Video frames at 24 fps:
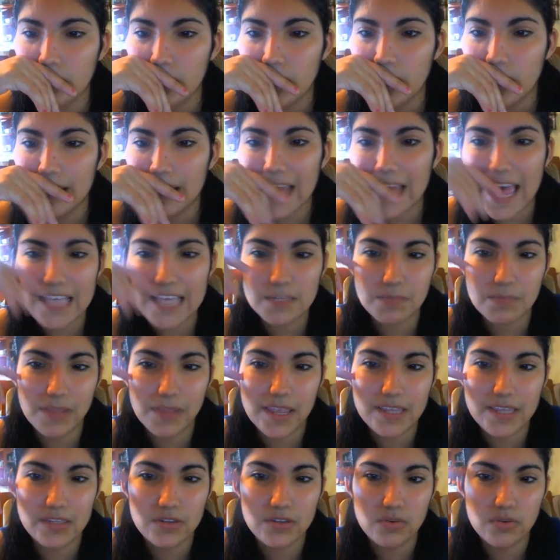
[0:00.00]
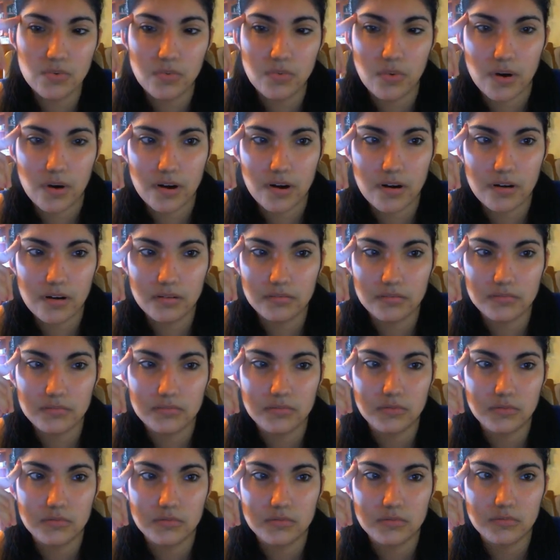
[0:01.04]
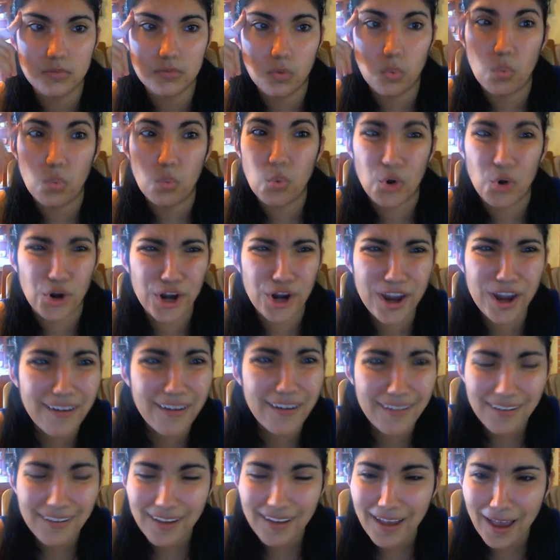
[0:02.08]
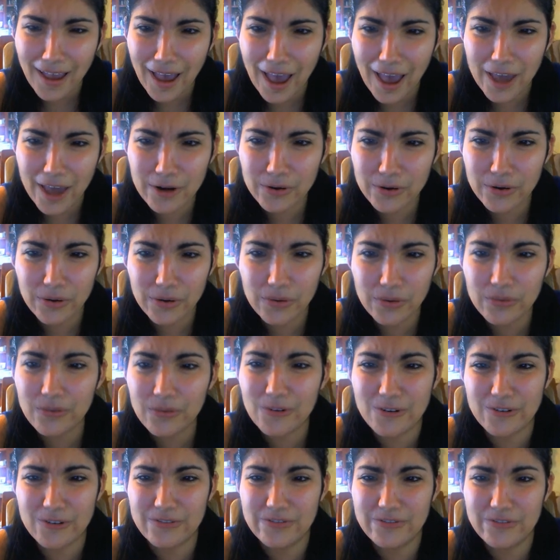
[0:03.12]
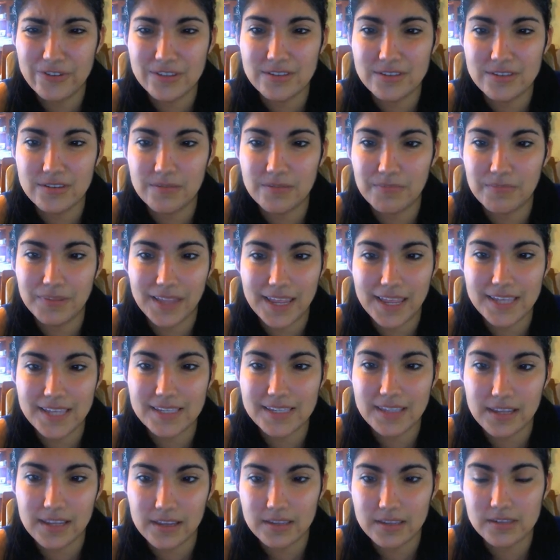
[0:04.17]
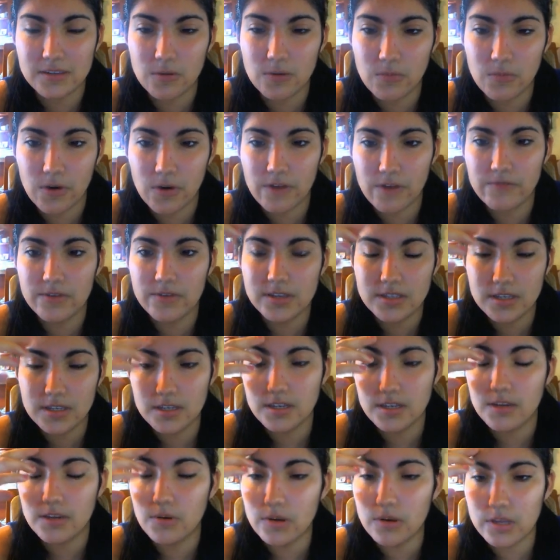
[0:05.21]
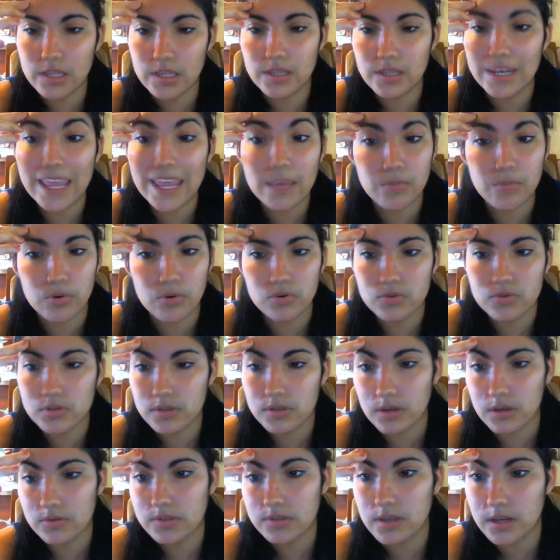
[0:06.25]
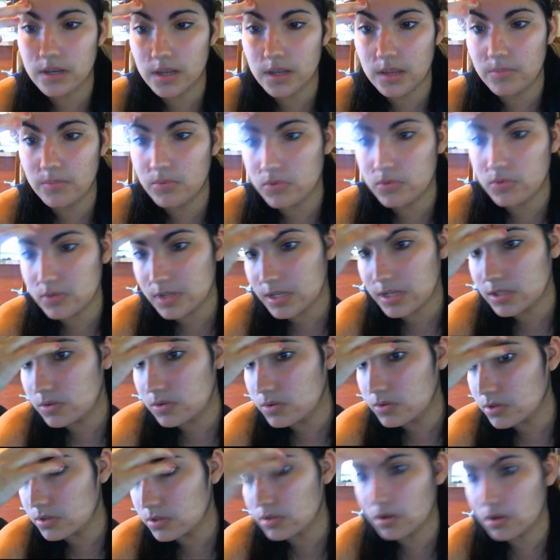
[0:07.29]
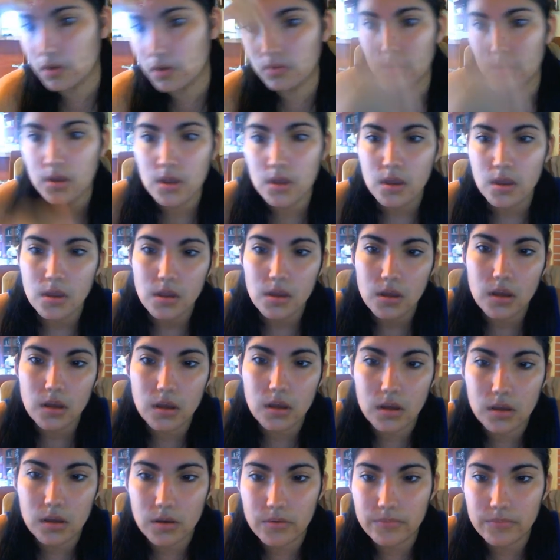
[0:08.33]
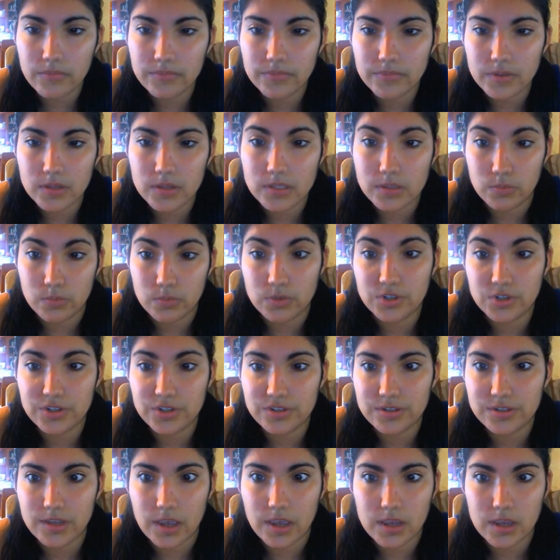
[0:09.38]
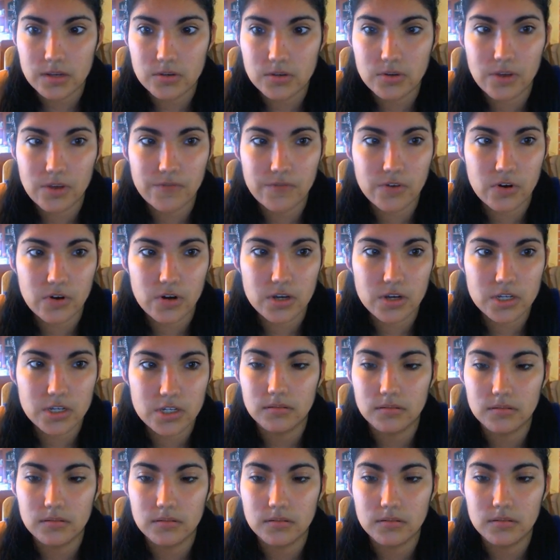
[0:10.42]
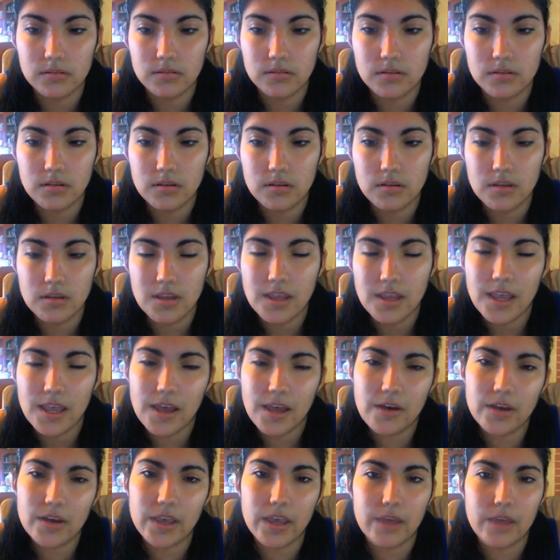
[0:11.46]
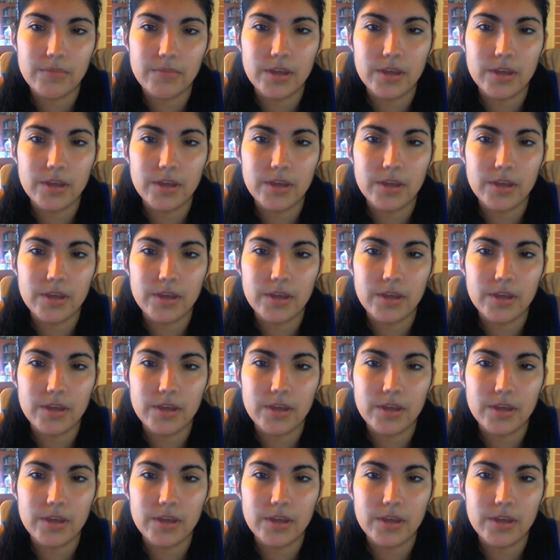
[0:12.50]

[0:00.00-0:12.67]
Last place you were? Work? I don't know. Or if it's a place, like somewhere I visit. Naples. I was at Naples like 2 years ago, which is sad. Do you have a crush? Okay, I'm not